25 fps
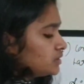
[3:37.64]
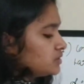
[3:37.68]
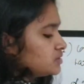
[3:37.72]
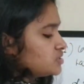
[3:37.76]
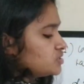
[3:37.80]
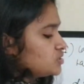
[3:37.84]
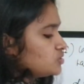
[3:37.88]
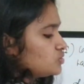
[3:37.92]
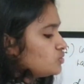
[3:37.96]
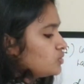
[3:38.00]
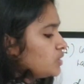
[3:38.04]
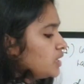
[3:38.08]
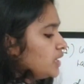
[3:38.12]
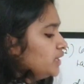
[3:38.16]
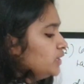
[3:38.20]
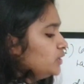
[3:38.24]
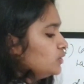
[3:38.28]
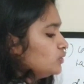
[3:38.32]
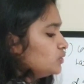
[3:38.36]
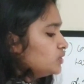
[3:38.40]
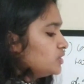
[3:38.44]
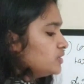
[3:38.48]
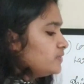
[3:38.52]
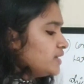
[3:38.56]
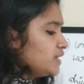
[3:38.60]
So I
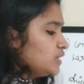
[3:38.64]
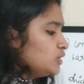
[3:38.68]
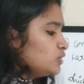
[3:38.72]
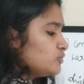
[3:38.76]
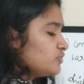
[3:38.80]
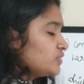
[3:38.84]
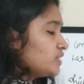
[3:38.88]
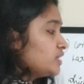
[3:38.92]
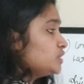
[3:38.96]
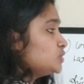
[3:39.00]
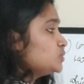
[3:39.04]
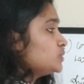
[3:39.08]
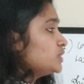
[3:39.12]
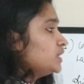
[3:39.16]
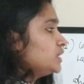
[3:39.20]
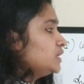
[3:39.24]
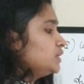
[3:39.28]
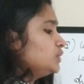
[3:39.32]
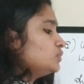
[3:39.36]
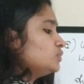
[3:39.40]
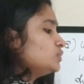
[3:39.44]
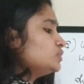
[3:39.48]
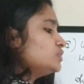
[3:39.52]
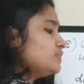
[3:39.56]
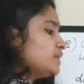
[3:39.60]
know the value of I2 and I
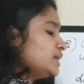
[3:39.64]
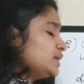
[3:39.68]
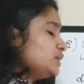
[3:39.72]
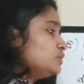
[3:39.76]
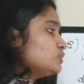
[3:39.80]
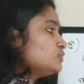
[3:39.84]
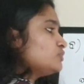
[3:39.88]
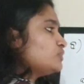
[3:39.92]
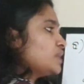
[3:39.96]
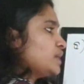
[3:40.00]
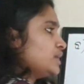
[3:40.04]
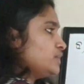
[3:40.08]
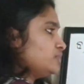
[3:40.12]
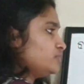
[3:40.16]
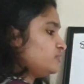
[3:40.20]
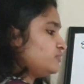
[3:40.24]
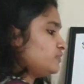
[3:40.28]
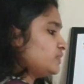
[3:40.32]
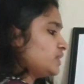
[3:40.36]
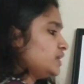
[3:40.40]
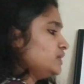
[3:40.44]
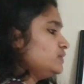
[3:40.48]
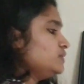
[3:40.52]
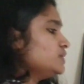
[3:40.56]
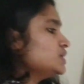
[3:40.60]
know the value of
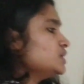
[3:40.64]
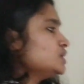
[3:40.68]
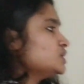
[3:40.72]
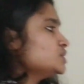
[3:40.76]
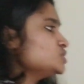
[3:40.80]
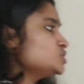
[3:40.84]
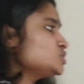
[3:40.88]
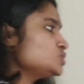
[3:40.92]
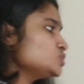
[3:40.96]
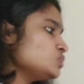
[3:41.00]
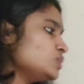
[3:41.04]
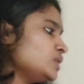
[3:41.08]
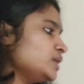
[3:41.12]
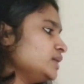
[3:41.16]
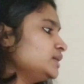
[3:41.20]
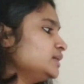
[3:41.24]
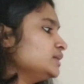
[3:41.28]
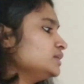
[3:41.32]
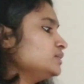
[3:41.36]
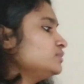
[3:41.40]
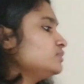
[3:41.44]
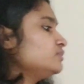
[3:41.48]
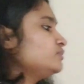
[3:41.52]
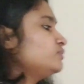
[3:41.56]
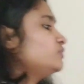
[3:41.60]
I5. So I
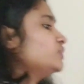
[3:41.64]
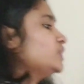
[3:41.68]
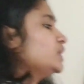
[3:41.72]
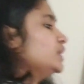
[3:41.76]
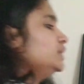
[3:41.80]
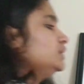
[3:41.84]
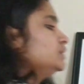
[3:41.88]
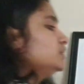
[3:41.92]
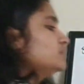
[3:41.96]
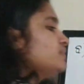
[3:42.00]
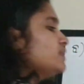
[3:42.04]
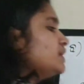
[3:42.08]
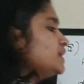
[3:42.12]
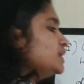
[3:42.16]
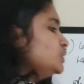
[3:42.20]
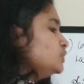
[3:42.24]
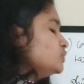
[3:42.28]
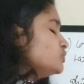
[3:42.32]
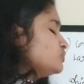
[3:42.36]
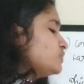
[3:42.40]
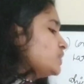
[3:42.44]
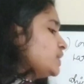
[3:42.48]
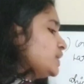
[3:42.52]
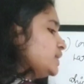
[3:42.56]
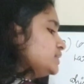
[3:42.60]
can find the value
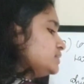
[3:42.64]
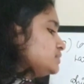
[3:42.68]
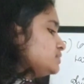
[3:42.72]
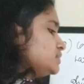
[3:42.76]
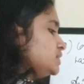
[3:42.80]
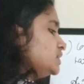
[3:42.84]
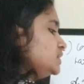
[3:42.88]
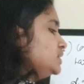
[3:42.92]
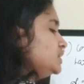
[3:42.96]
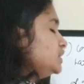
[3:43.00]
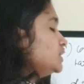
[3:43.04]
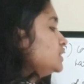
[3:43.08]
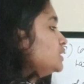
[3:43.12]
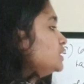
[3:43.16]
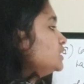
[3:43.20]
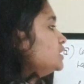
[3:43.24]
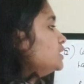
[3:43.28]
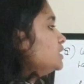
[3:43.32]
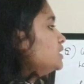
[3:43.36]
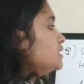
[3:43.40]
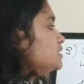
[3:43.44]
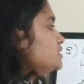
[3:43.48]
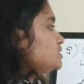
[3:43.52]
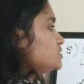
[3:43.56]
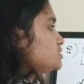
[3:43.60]
of I3.
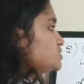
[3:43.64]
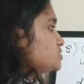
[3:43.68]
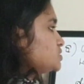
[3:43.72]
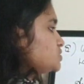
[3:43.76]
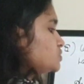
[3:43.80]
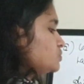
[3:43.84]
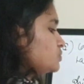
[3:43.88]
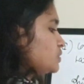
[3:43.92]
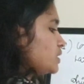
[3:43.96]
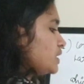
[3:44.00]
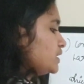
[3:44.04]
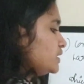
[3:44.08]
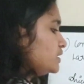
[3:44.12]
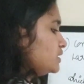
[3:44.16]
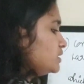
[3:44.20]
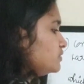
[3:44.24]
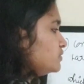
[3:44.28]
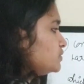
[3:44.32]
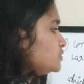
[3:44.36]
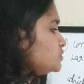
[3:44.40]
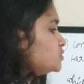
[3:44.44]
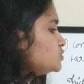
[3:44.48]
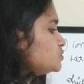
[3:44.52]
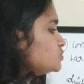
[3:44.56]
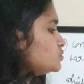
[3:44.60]
So
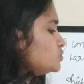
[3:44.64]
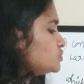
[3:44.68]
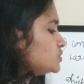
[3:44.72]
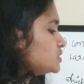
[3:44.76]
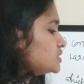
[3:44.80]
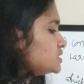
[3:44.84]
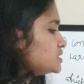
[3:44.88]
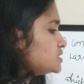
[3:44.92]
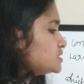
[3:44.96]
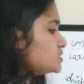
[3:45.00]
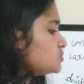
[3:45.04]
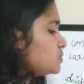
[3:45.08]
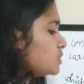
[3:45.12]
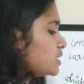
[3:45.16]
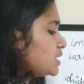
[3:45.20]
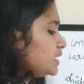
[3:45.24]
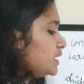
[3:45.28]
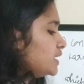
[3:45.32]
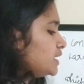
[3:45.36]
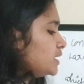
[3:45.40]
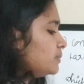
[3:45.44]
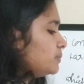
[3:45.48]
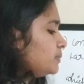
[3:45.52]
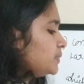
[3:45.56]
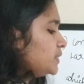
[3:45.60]
I2 is
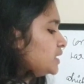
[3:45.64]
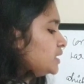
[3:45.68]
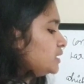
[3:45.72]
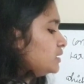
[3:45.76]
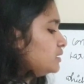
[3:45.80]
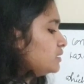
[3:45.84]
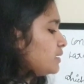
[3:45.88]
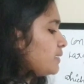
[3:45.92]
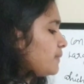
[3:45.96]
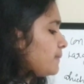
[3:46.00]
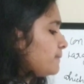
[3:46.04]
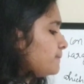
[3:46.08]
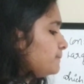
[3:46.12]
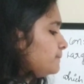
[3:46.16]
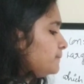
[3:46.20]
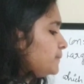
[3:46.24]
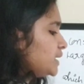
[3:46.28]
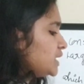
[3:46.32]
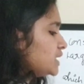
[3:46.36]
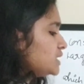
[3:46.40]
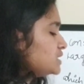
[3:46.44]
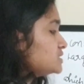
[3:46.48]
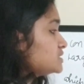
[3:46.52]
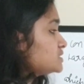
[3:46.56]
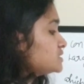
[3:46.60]
1 ampere
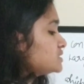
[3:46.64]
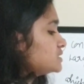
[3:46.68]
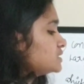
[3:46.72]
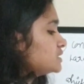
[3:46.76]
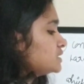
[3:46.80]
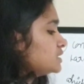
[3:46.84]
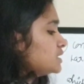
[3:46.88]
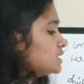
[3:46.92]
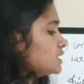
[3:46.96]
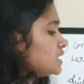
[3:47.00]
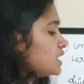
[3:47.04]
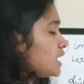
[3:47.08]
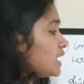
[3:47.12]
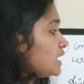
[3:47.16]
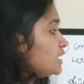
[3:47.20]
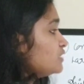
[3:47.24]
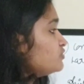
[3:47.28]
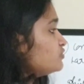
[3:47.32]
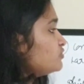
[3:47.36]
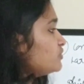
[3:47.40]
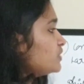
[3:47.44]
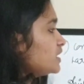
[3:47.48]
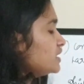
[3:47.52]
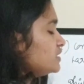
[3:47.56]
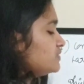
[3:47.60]
plus
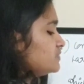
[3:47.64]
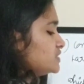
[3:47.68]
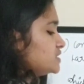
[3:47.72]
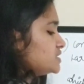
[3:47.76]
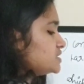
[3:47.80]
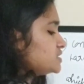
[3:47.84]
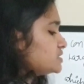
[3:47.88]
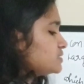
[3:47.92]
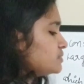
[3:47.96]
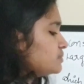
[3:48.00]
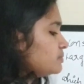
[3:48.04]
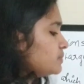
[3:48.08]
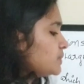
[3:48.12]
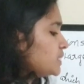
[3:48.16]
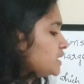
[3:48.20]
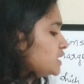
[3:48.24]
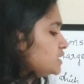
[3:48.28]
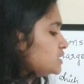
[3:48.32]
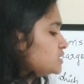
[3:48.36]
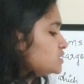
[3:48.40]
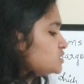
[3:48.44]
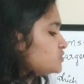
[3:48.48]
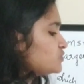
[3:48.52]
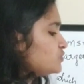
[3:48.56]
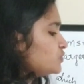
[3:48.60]
I5 is
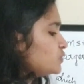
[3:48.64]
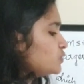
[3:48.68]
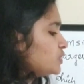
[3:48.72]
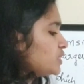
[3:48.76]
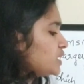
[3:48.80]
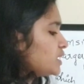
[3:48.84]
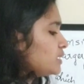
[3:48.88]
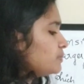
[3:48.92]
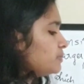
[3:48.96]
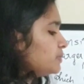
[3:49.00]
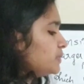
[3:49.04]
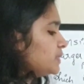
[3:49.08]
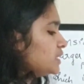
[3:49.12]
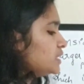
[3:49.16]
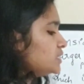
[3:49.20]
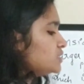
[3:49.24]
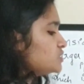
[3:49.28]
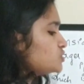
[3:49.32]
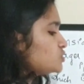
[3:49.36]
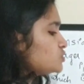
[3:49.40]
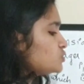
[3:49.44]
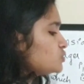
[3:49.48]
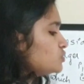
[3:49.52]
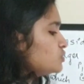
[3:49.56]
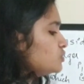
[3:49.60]
minus 4 ampere.
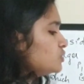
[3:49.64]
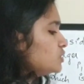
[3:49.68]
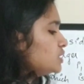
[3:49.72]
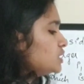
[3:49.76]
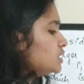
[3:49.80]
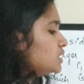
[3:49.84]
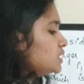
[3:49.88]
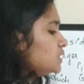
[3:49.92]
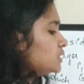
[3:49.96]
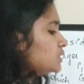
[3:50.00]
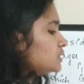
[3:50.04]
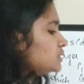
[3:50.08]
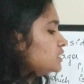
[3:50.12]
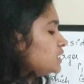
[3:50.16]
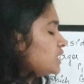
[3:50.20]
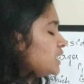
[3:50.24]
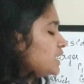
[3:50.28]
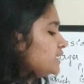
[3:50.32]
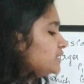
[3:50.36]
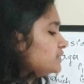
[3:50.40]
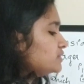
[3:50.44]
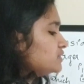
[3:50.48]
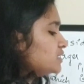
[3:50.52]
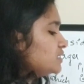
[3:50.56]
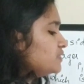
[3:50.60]
So the
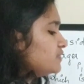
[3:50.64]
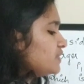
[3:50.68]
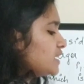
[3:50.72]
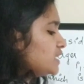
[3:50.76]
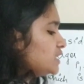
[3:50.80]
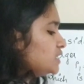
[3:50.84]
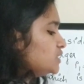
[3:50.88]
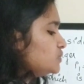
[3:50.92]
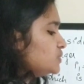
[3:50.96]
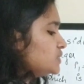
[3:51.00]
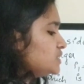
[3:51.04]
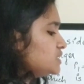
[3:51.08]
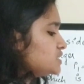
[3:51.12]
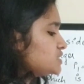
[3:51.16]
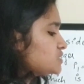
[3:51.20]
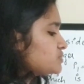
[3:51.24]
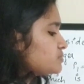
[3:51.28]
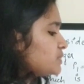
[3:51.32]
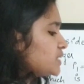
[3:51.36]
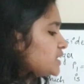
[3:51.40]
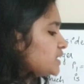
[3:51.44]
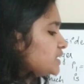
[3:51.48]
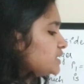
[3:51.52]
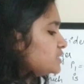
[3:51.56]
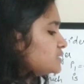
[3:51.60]
I3 value is
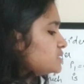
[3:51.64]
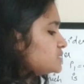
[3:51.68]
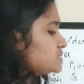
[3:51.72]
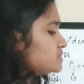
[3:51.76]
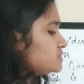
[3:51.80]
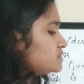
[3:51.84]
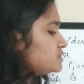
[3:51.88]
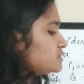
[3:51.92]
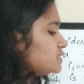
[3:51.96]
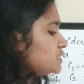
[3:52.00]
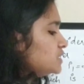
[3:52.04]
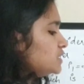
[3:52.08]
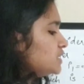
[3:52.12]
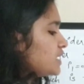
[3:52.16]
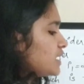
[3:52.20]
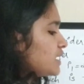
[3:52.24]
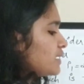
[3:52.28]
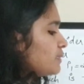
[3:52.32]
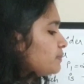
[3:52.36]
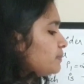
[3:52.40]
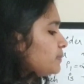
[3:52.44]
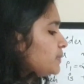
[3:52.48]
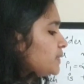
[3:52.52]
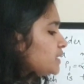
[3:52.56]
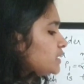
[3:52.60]
minus 3
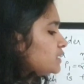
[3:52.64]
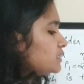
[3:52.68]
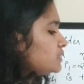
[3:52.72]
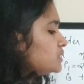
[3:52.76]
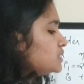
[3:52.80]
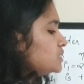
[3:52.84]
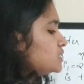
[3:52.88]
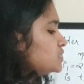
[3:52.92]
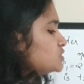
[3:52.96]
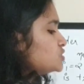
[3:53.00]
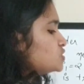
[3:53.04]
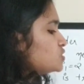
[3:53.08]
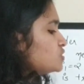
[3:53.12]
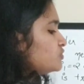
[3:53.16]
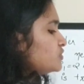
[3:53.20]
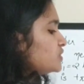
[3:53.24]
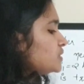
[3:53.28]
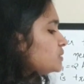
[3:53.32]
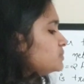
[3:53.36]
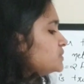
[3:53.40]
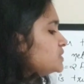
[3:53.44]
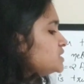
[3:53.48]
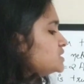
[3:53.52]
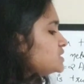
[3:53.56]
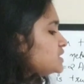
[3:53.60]
ampere. So
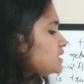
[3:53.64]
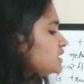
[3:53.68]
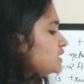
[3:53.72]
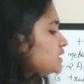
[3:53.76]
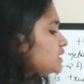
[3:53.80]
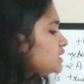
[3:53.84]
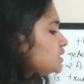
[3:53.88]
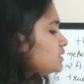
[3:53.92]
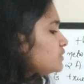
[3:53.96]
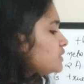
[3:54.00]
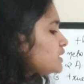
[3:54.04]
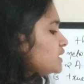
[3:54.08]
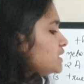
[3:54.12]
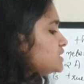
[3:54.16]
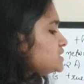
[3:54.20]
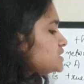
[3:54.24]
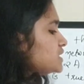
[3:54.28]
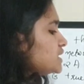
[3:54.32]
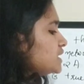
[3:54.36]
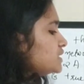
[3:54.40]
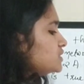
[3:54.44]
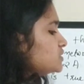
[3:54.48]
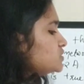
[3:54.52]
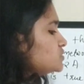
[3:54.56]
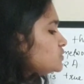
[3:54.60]
from this I can write
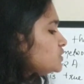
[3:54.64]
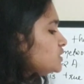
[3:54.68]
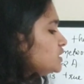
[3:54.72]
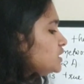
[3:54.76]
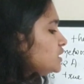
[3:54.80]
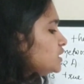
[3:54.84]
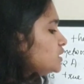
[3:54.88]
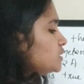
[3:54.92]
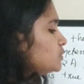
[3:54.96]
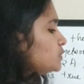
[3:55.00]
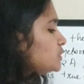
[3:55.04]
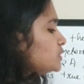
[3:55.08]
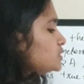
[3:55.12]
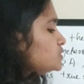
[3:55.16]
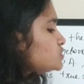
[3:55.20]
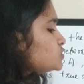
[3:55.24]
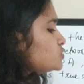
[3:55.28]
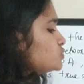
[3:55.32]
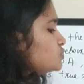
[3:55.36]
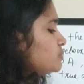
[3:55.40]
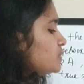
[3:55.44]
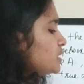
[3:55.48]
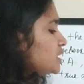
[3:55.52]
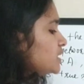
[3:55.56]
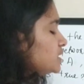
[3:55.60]
I3 equal
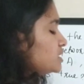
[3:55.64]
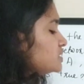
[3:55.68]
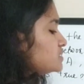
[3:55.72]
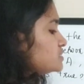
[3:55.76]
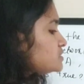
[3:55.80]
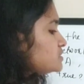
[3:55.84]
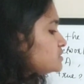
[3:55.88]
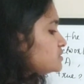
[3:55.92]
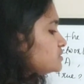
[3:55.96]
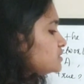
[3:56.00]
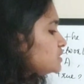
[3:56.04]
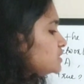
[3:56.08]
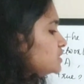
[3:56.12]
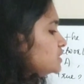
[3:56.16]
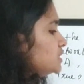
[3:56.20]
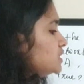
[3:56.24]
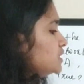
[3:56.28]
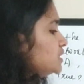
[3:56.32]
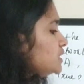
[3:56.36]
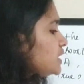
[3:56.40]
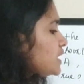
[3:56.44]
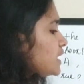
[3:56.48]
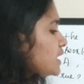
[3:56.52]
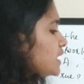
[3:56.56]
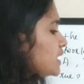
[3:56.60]
to minus
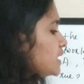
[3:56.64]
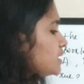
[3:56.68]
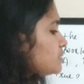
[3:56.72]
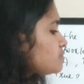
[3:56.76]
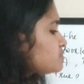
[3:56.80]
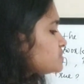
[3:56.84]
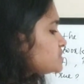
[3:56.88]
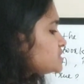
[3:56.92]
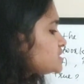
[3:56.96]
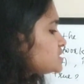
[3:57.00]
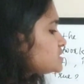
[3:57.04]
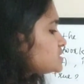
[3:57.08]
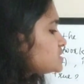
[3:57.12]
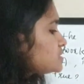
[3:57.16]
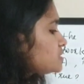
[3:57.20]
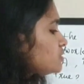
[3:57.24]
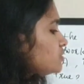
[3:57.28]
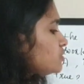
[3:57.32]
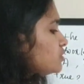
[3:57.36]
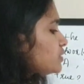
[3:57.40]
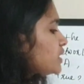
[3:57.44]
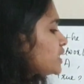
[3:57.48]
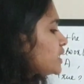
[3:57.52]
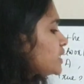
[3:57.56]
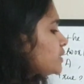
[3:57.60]
3 amps
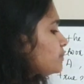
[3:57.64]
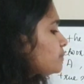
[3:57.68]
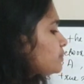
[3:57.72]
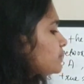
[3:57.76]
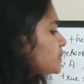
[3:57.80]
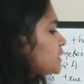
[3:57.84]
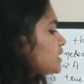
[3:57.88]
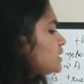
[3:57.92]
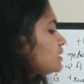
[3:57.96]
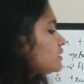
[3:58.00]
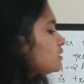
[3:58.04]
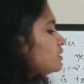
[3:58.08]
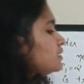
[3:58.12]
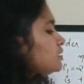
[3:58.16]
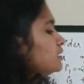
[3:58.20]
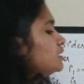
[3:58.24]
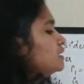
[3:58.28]
or ampere.